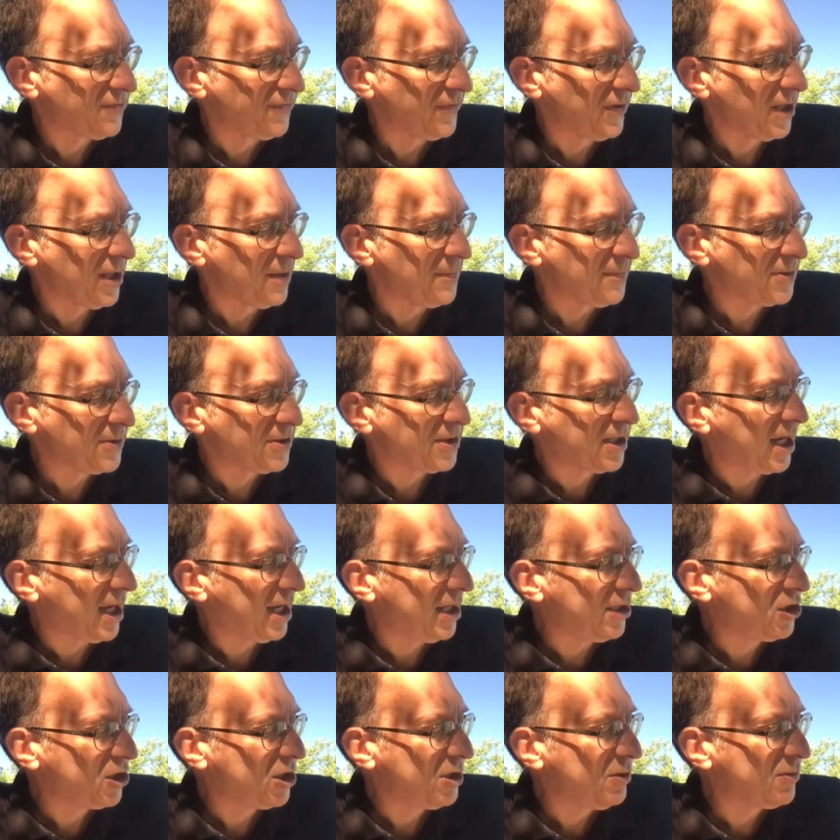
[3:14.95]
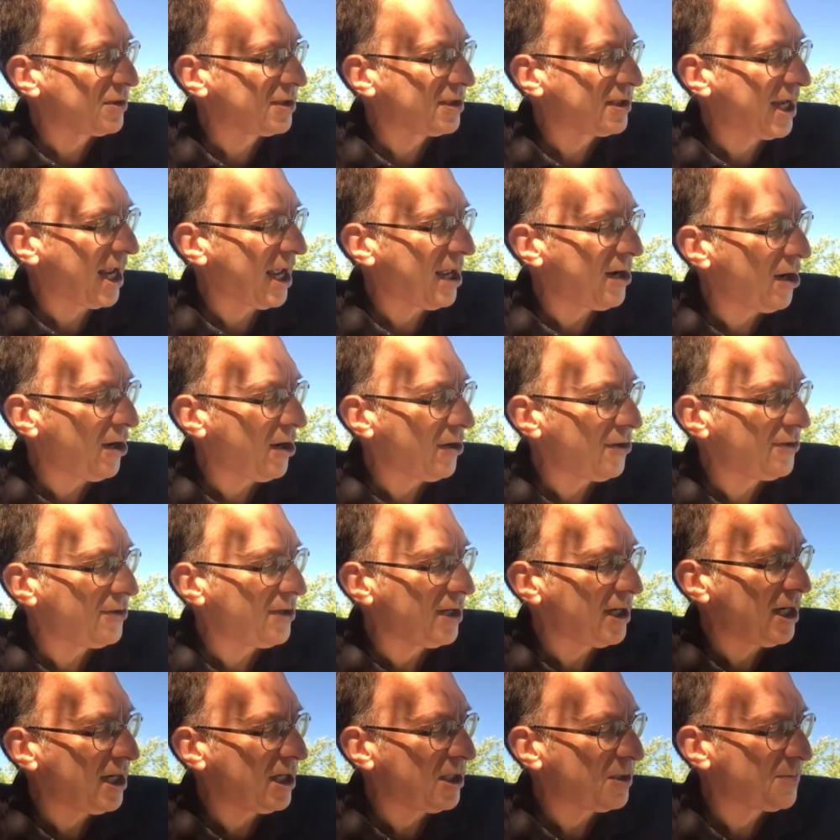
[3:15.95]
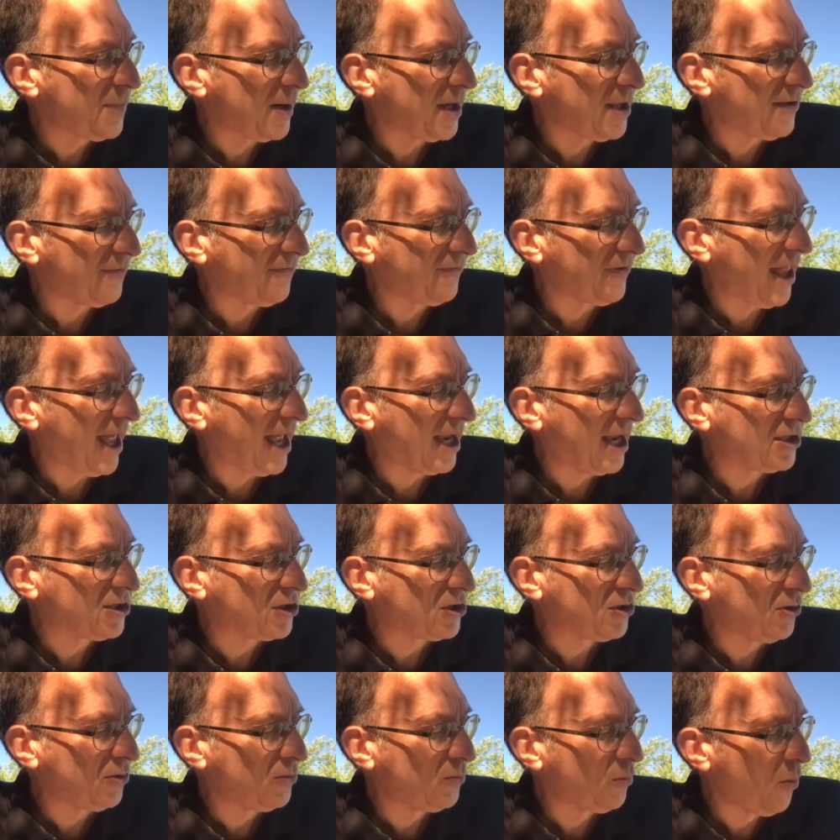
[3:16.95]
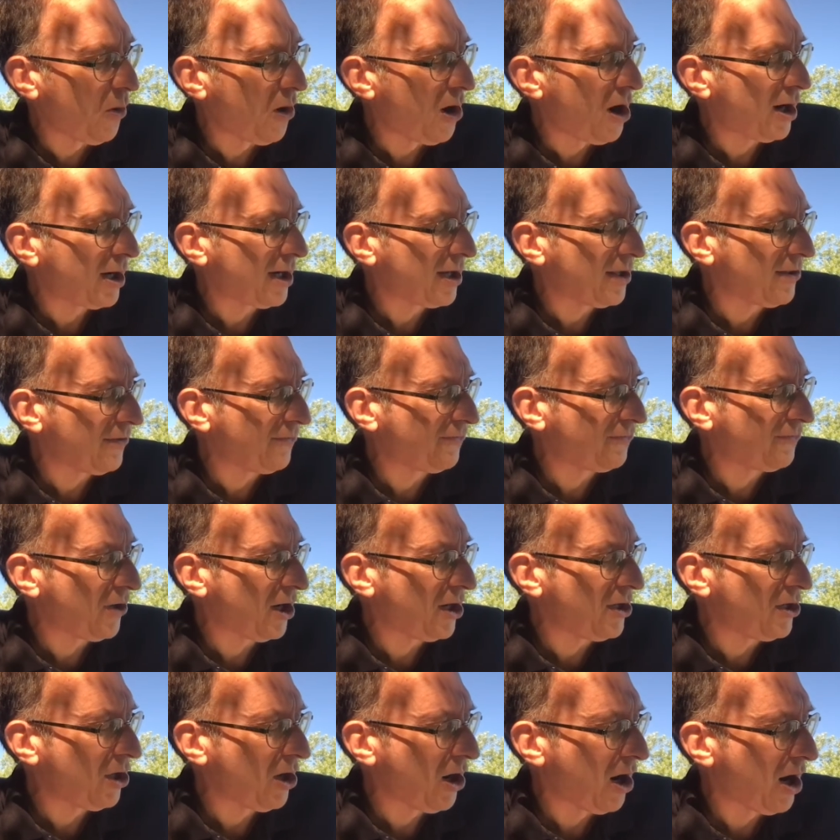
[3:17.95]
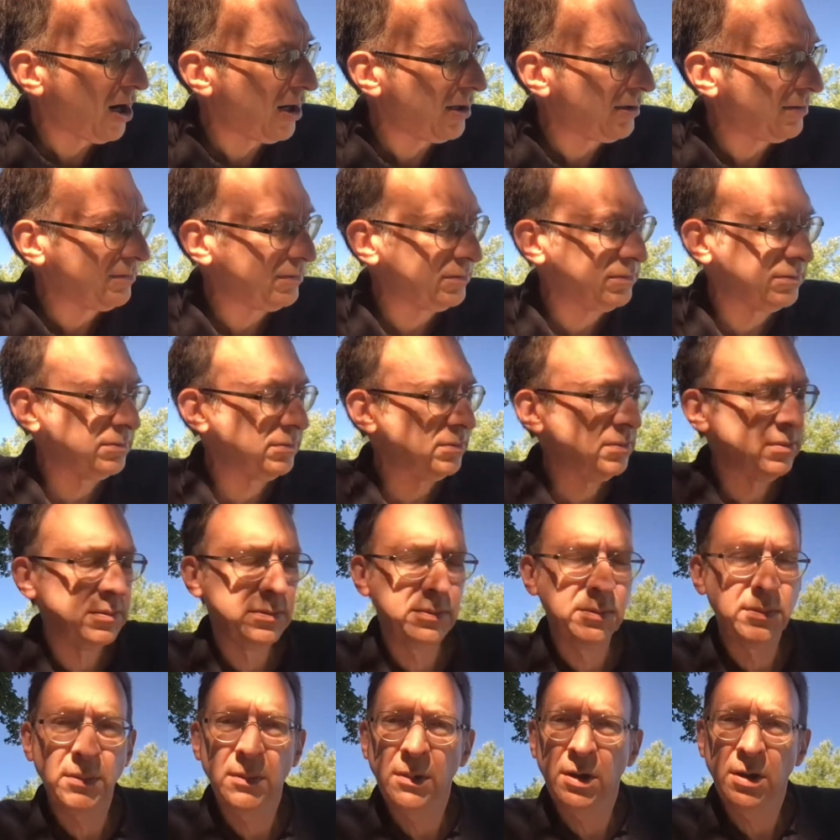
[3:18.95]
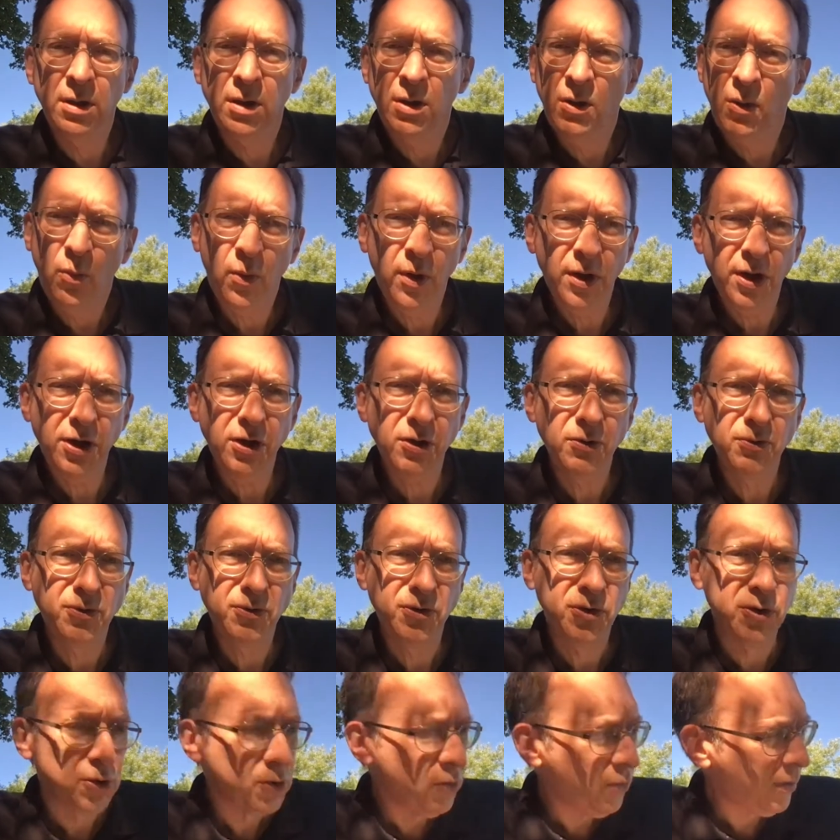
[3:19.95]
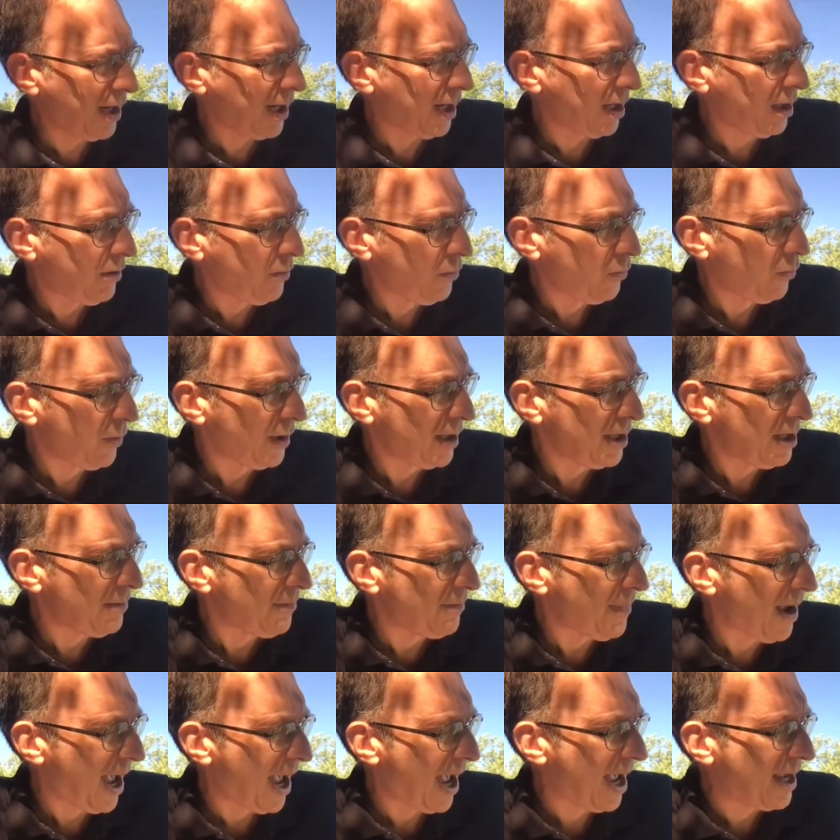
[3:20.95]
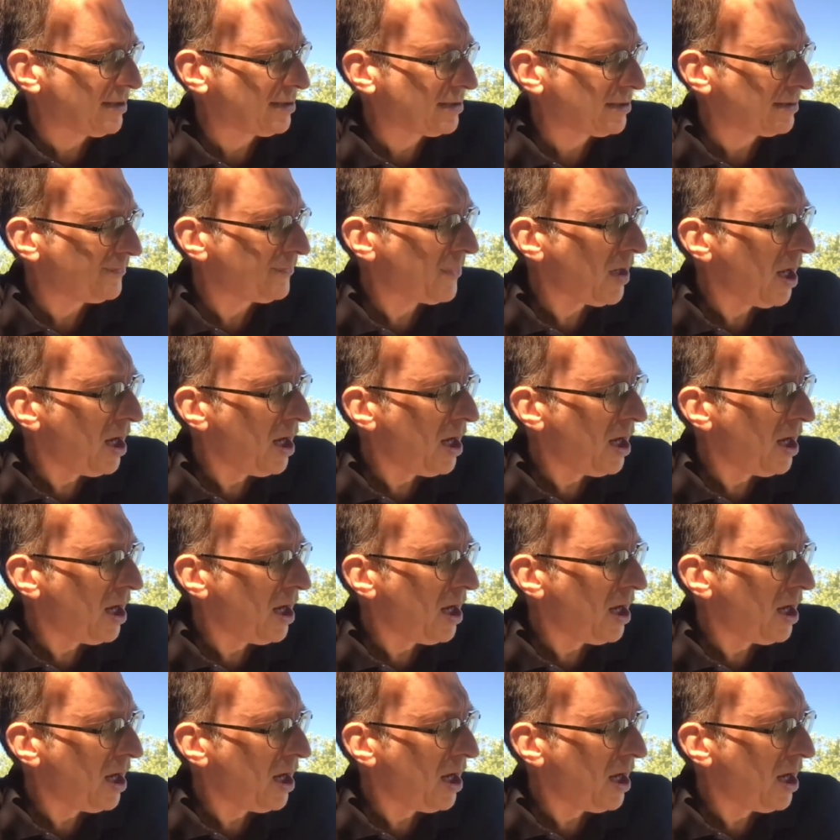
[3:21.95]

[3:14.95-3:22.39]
Phillips said. She was down on her knees by the flagstone walk in the front yard. "What are you doing?" William asked.